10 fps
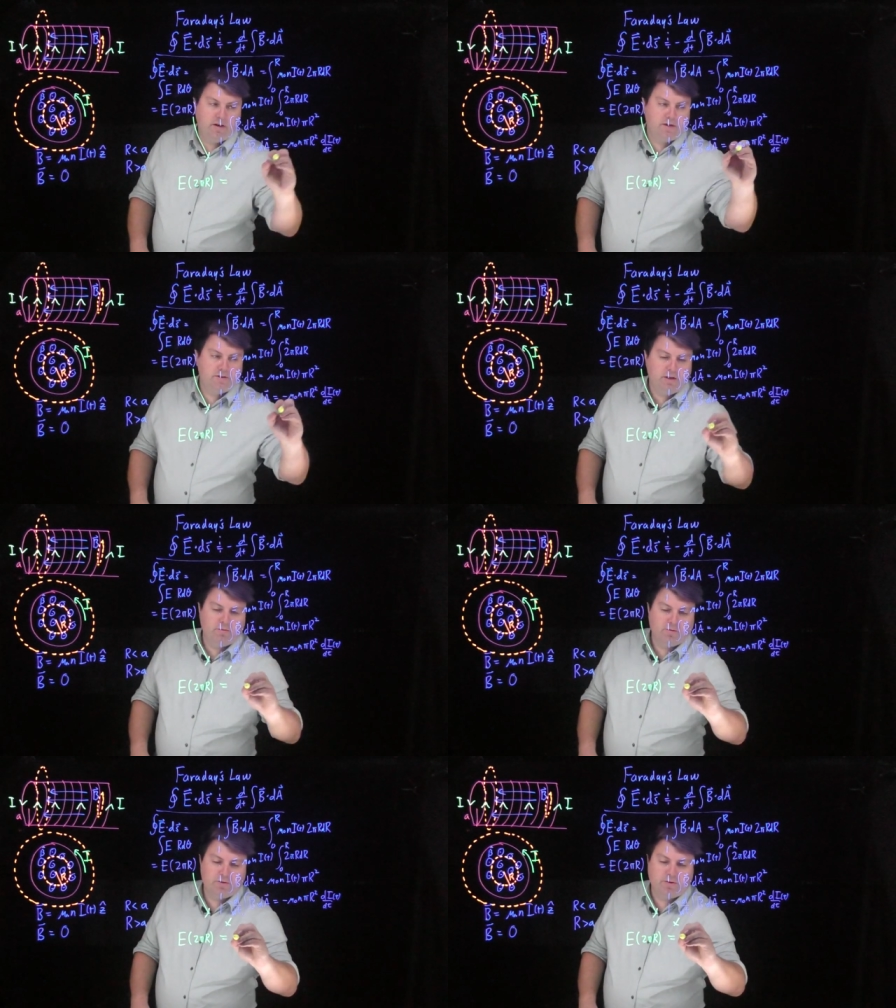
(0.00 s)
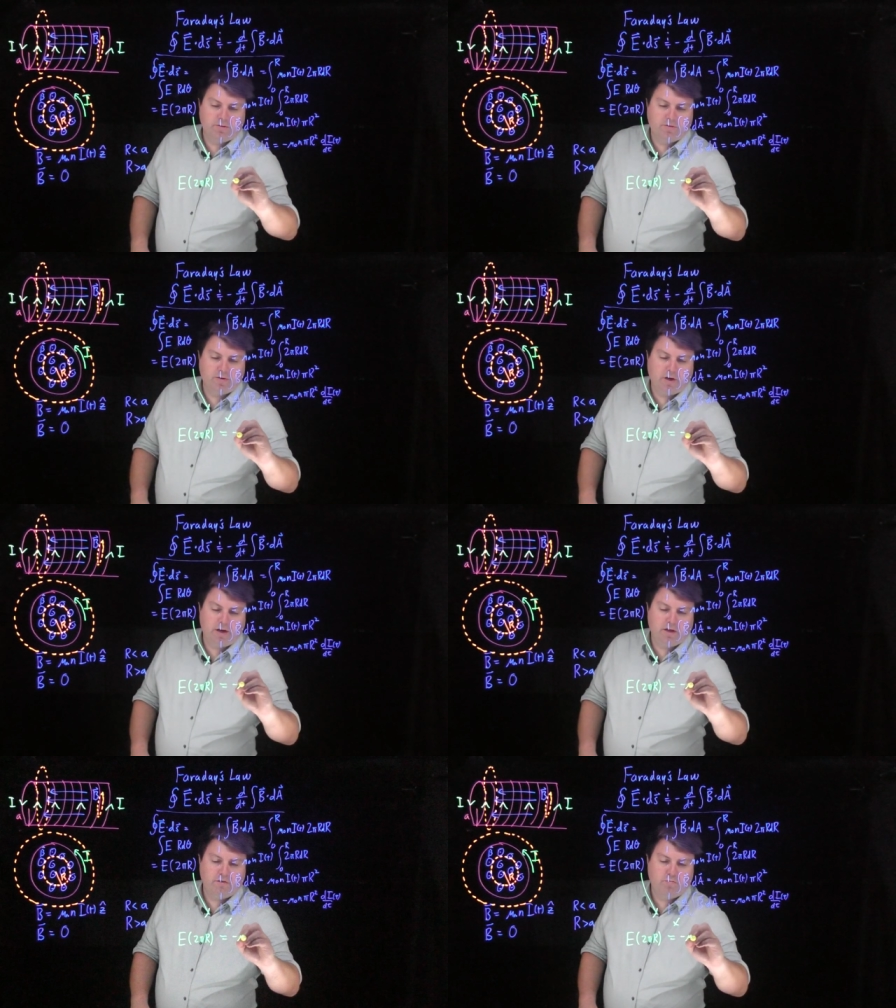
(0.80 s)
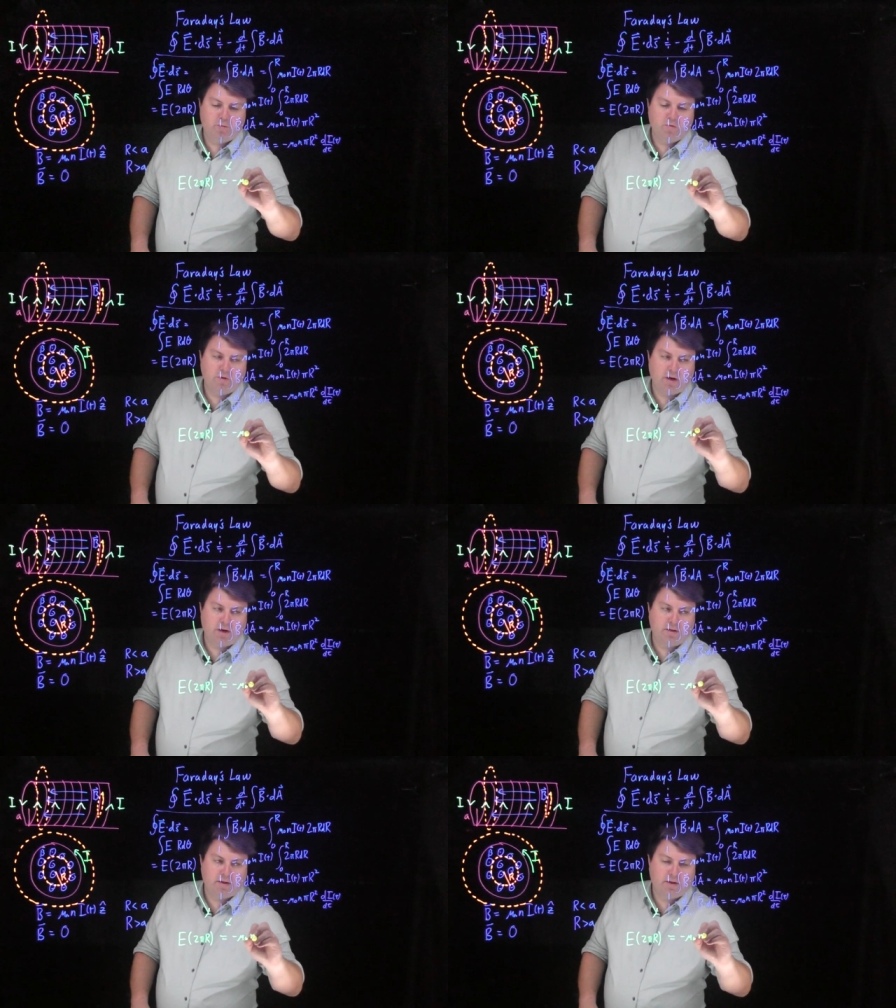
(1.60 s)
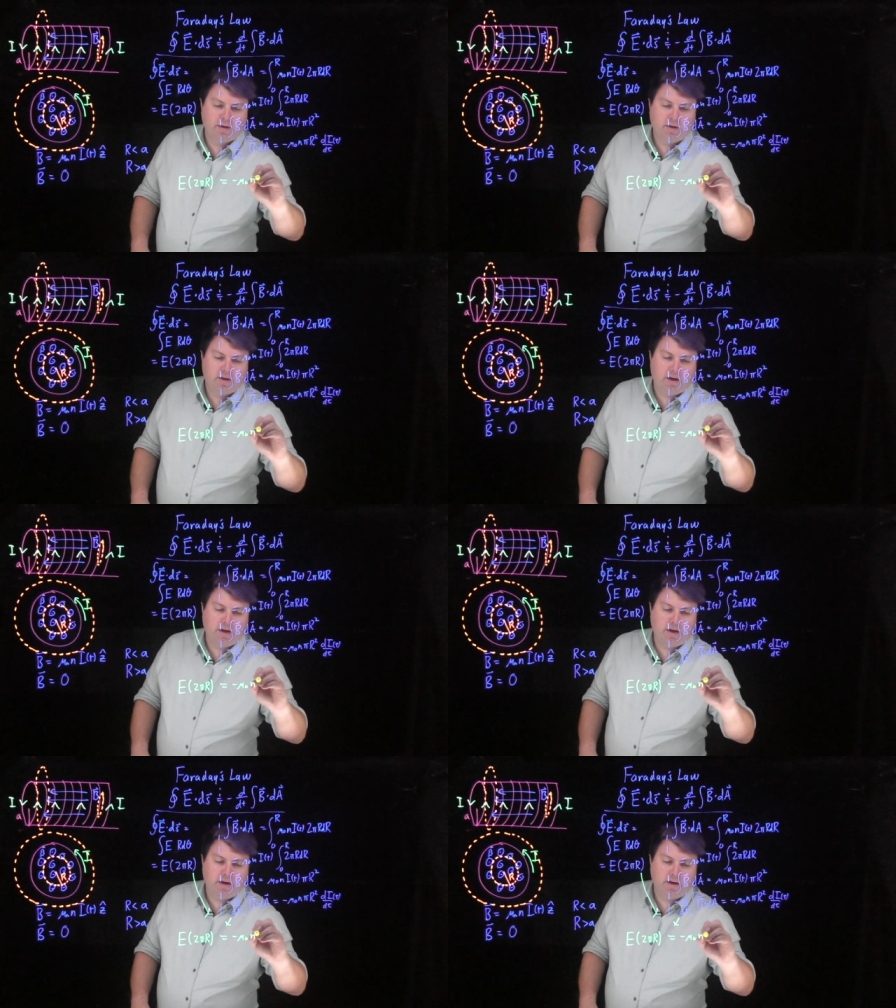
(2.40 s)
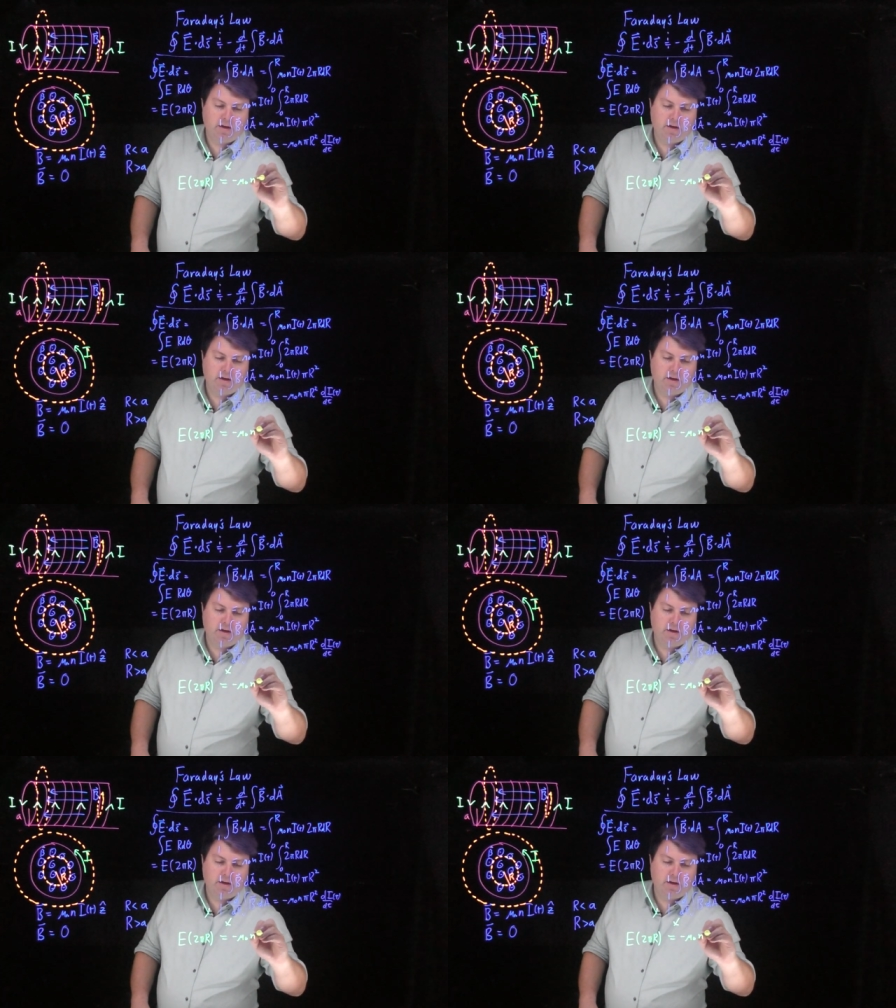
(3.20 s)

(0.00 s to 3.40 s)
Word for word: is equal to negative mu naught n